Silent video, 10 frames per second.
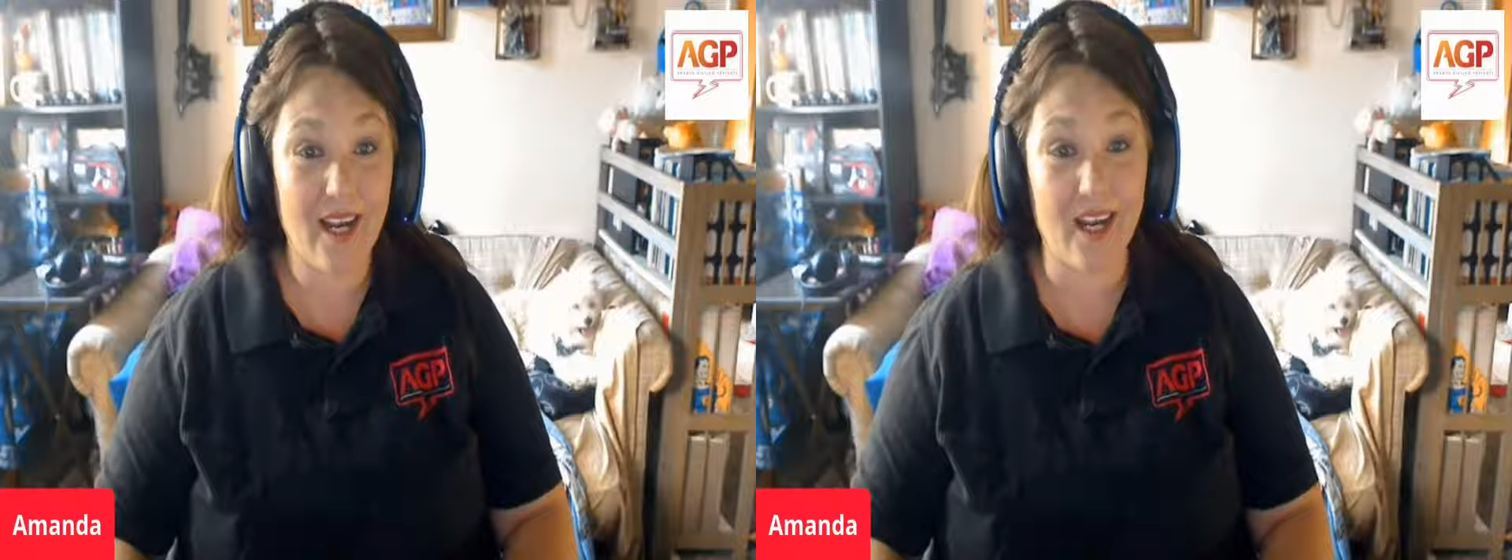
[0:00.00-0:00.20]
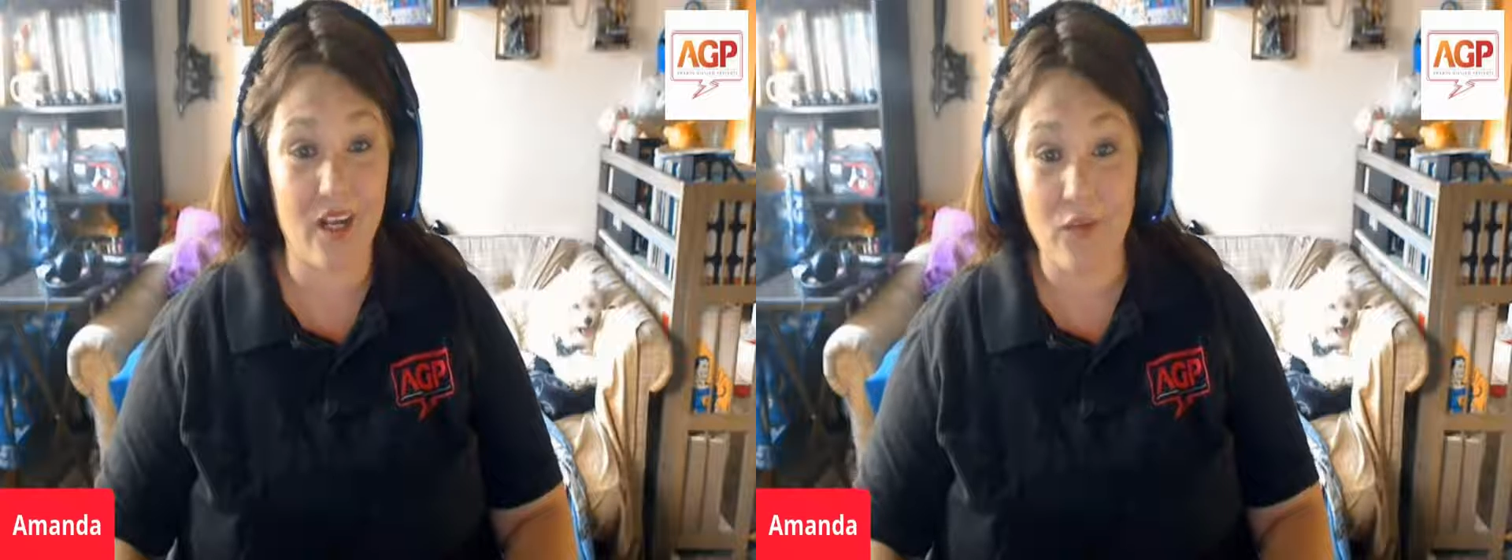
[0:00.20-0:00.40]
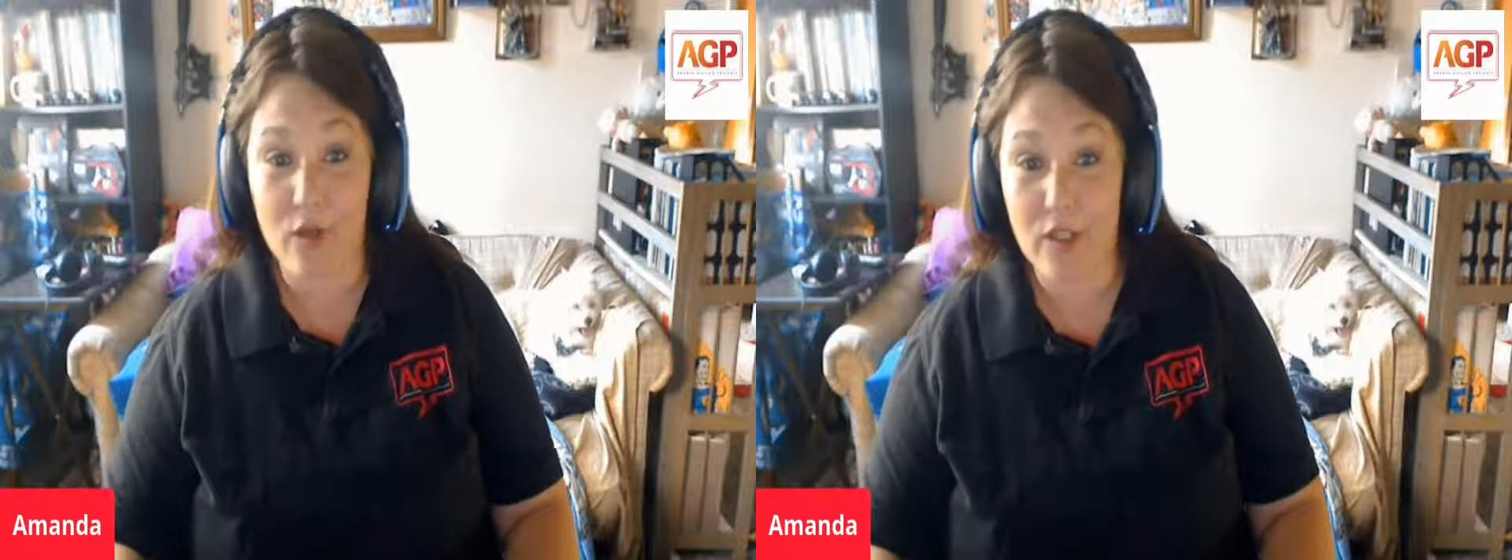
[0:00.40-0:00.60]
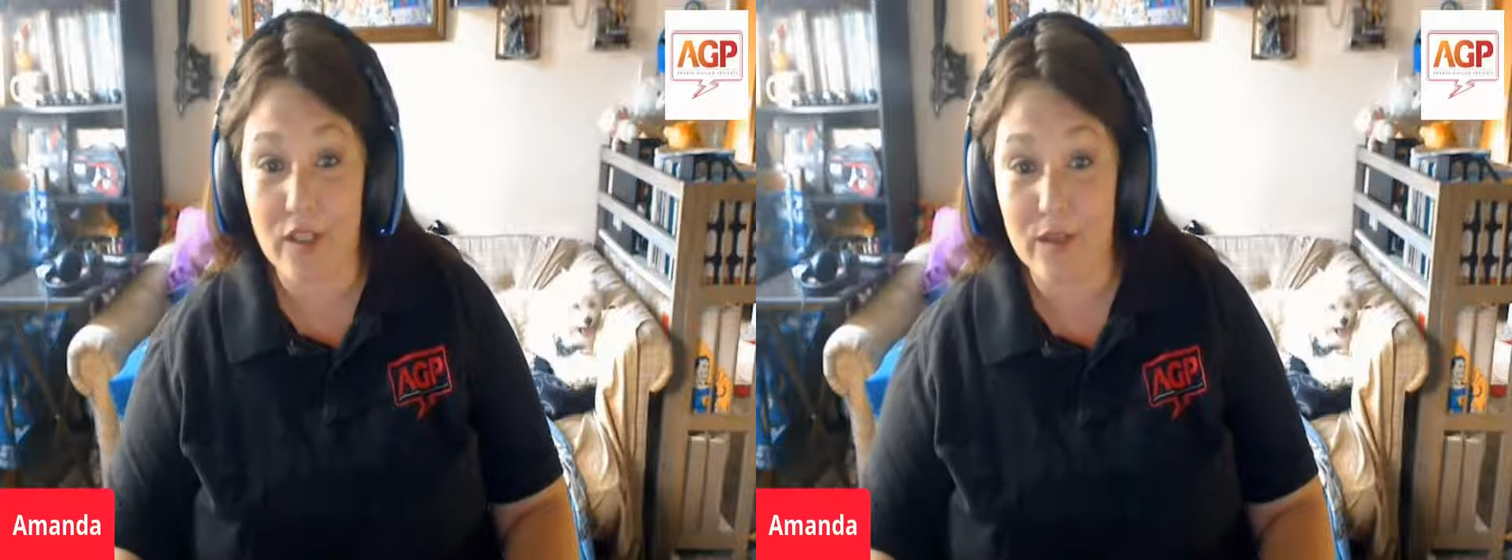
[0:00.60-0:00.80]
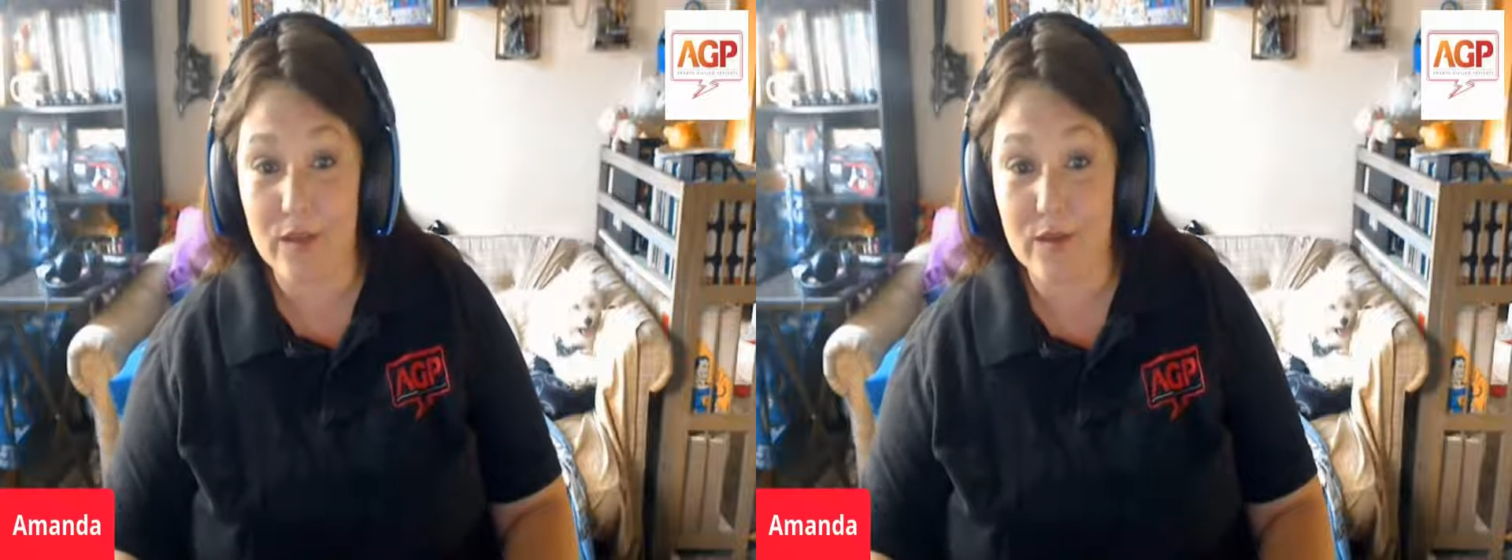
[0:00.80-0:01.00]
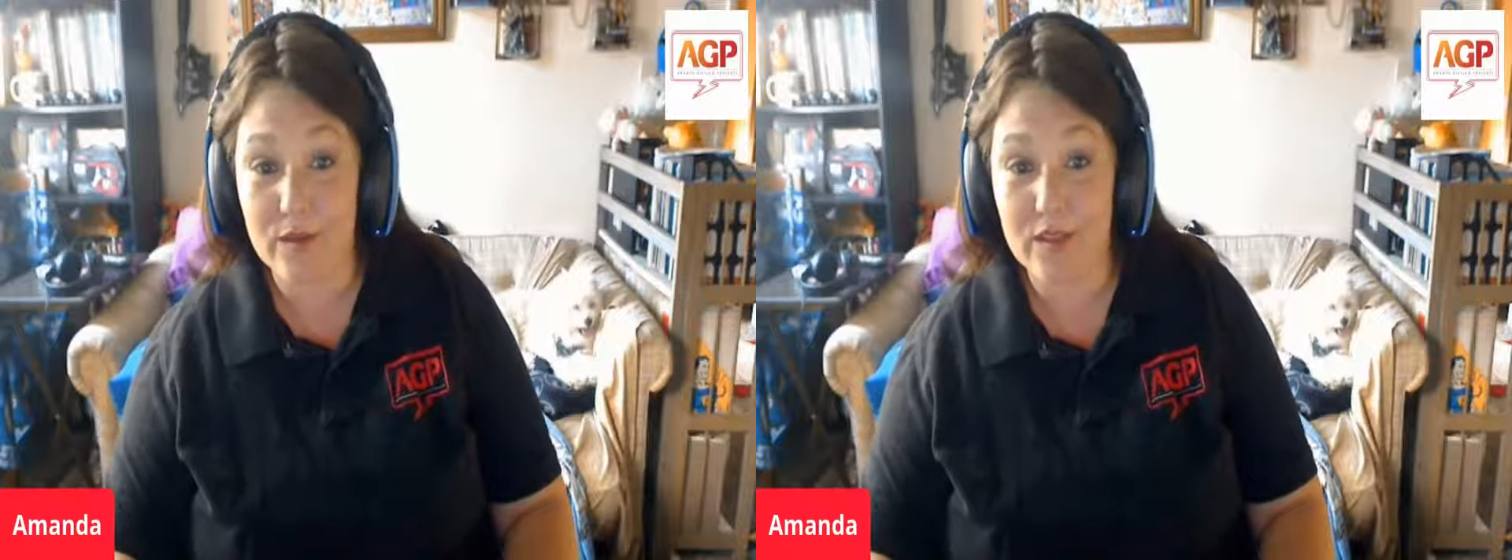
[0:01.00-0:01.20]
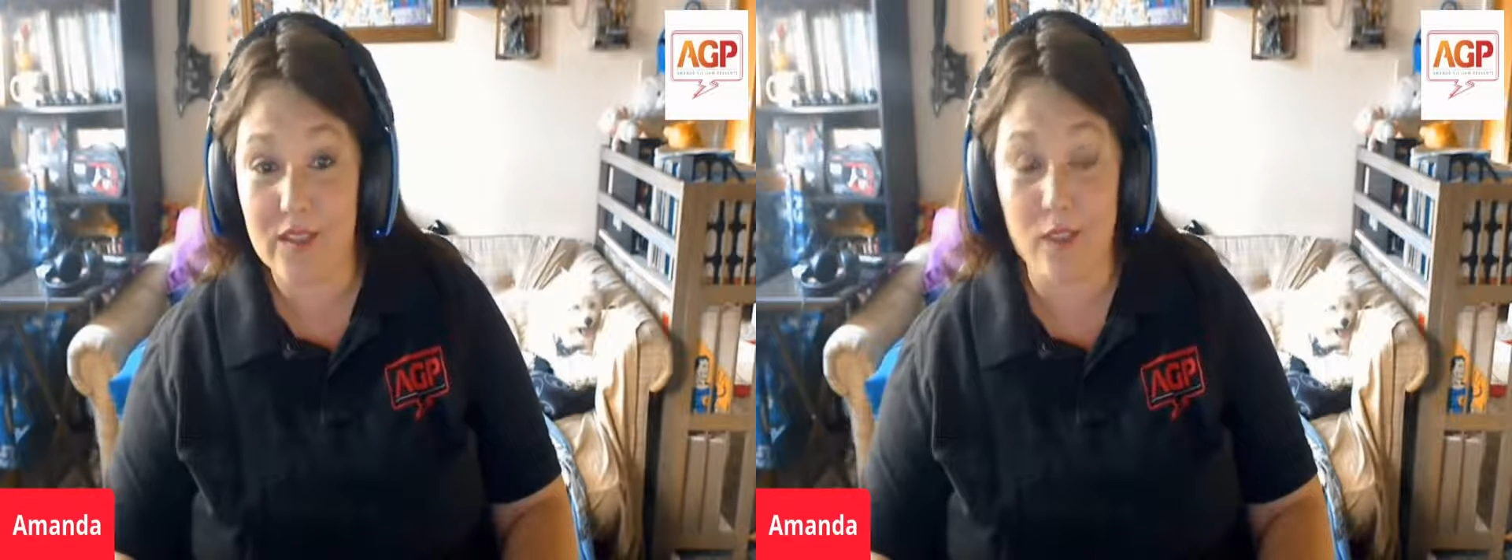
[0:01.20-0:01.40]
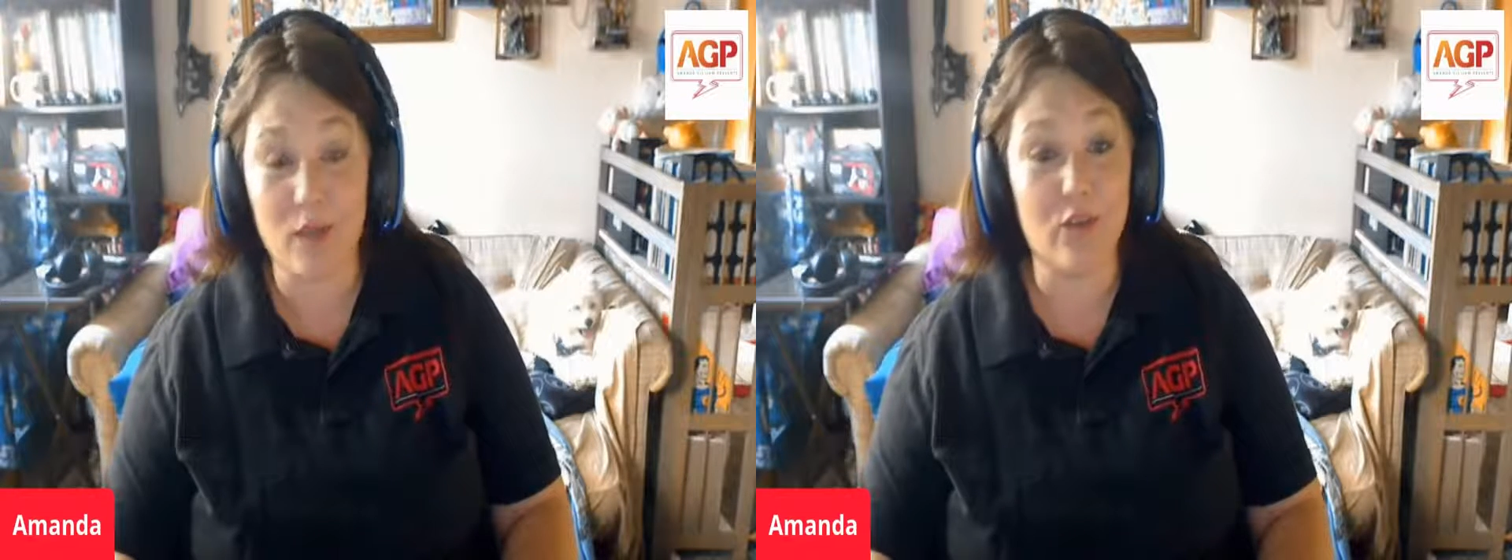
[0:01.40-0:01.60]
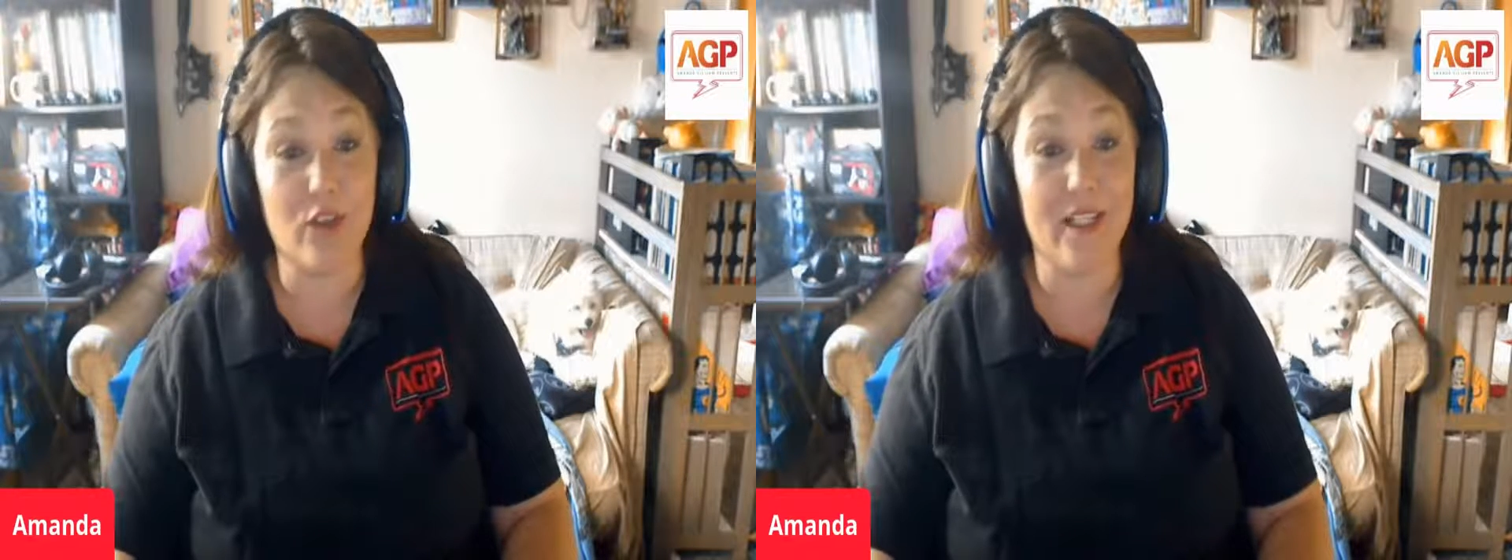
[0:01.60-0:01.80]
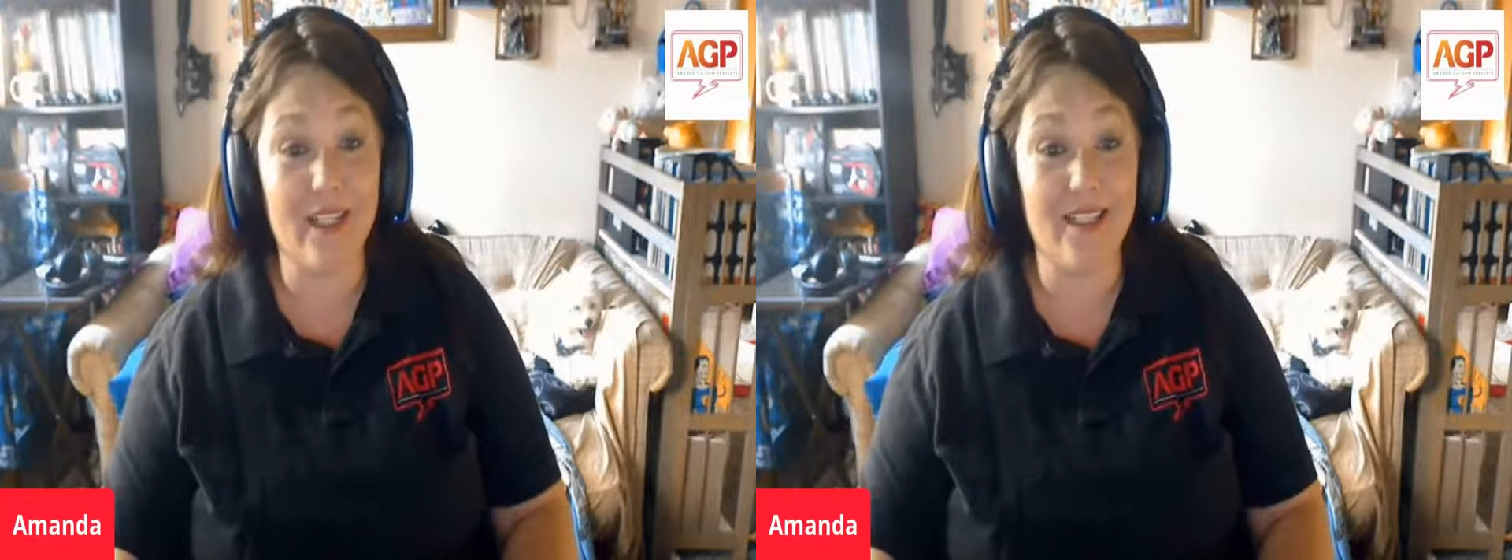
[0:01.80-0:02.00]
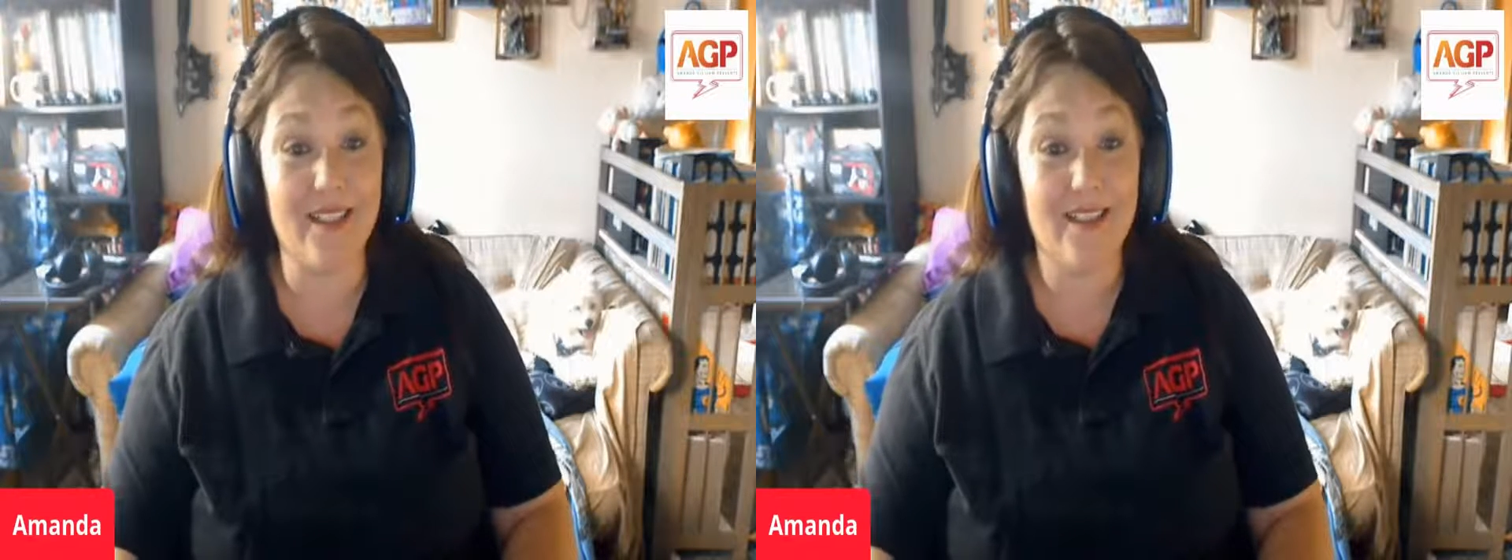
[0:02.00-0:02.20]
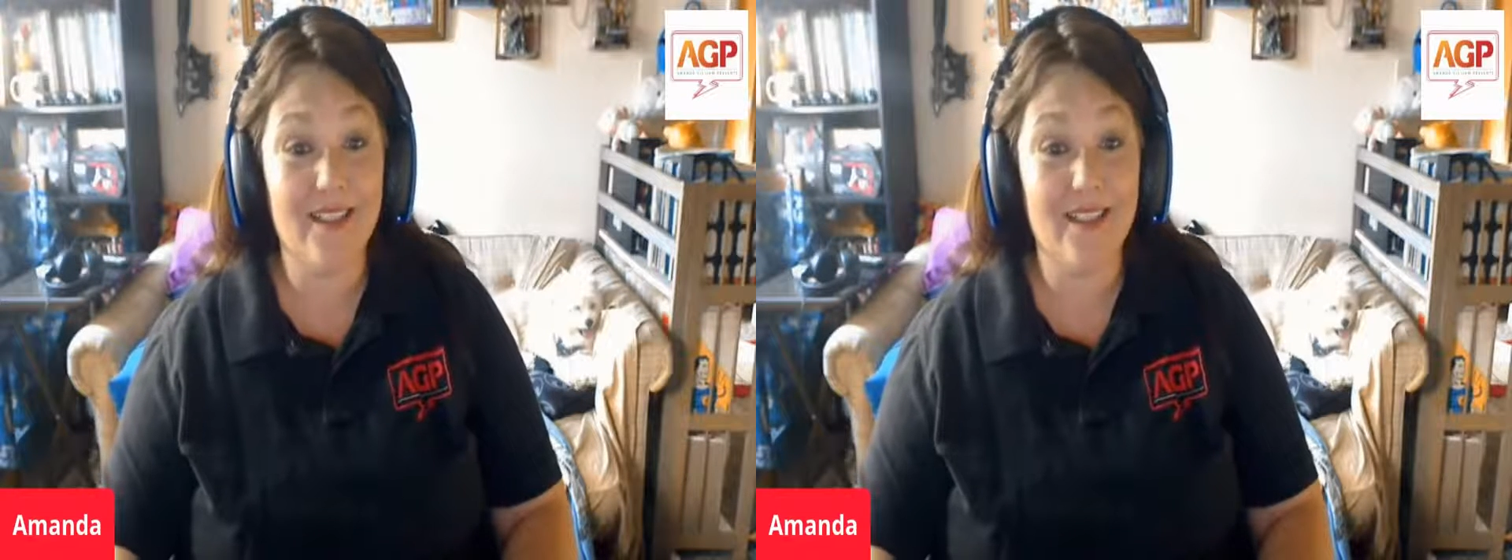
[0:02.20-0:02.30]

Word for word: hate it for you. Get over it.